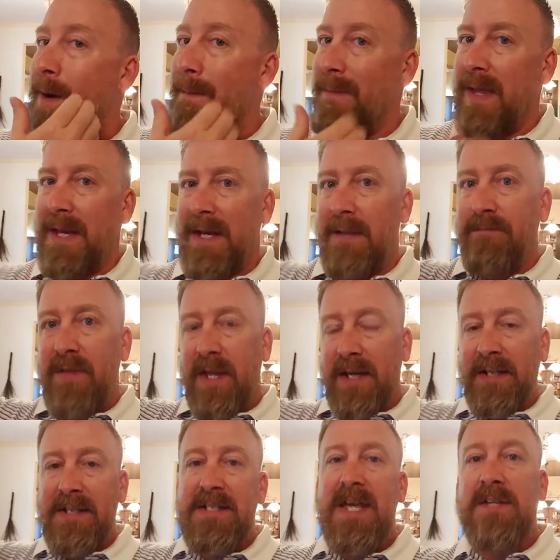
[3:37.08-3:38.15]
it at
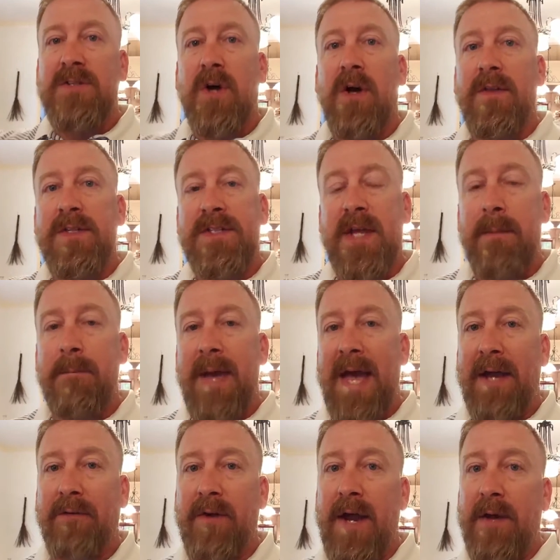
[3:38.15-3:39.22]
least has all the same
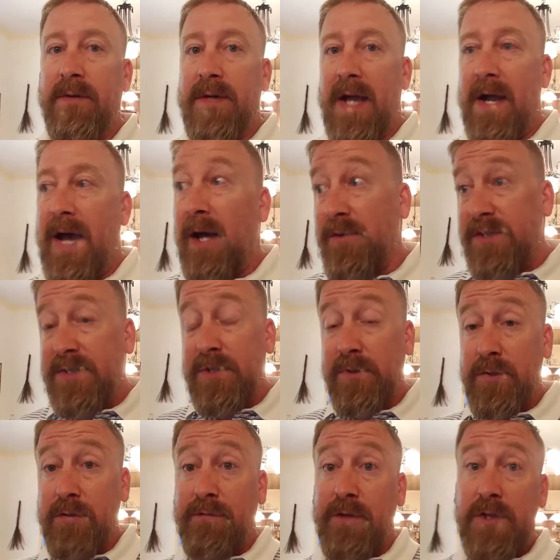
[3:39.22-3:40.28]
background. I'll still
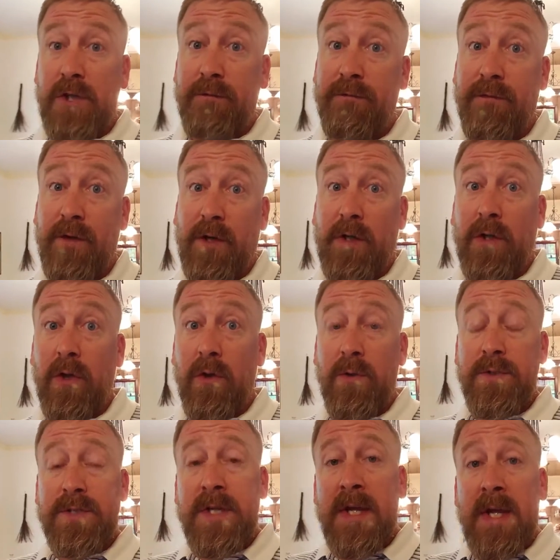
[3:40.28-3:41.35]
do for
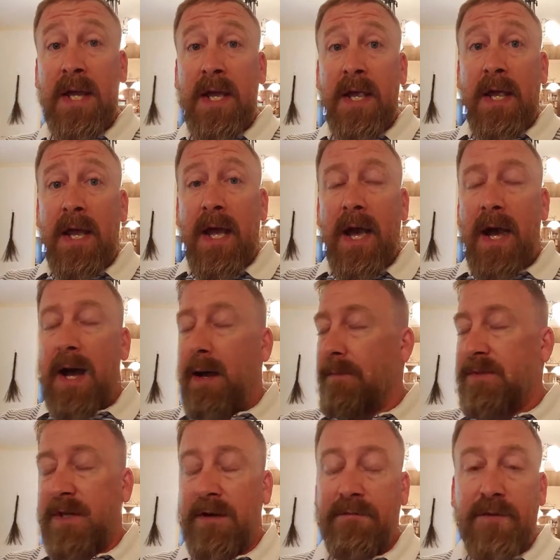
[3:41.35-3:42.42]
clothes.
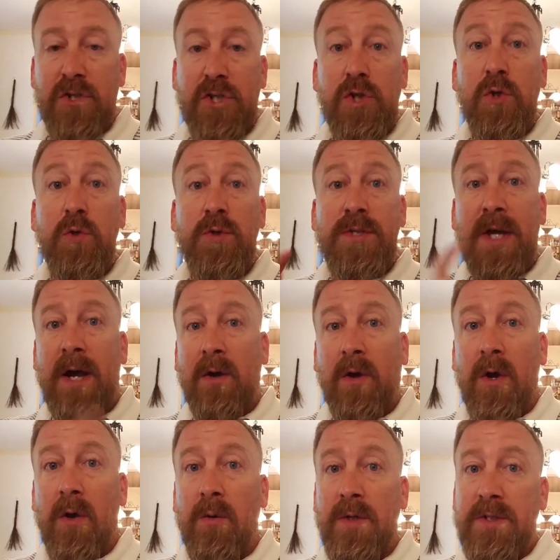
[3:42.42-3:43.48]
For shoes, I'll
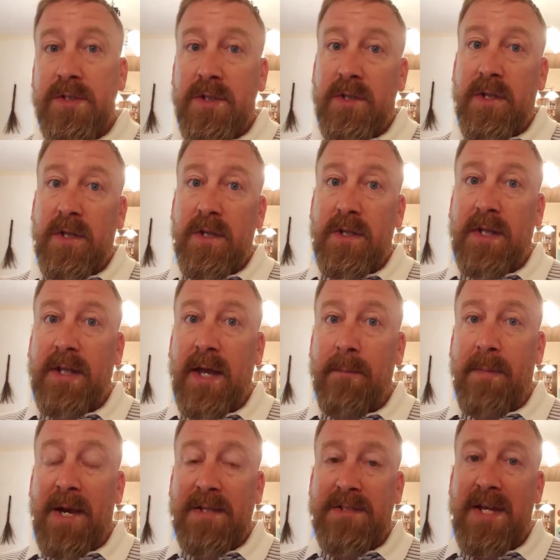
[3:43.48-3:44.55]
go into the light
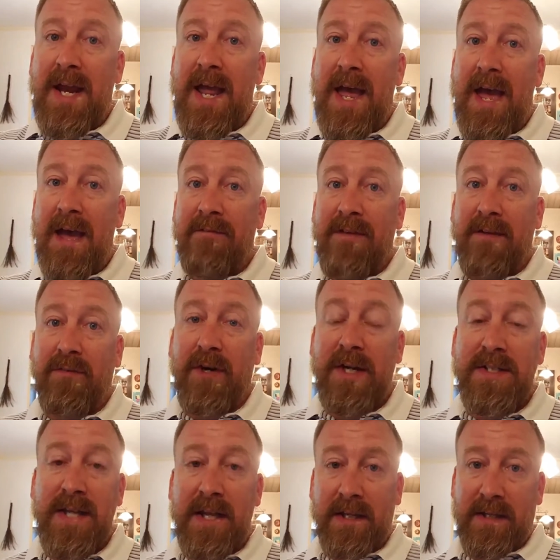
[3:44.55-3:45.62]
box that I have after I
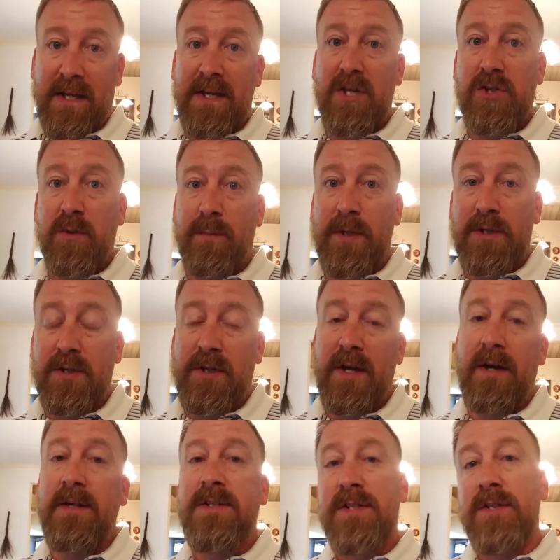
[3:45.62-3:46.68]
take the initial picture
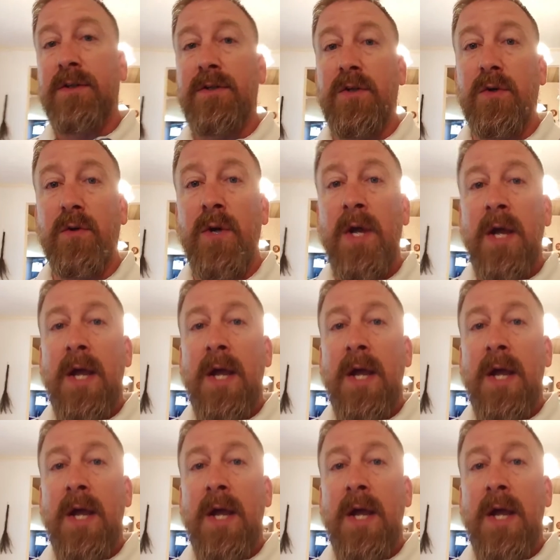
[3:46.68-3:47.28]
there, and still do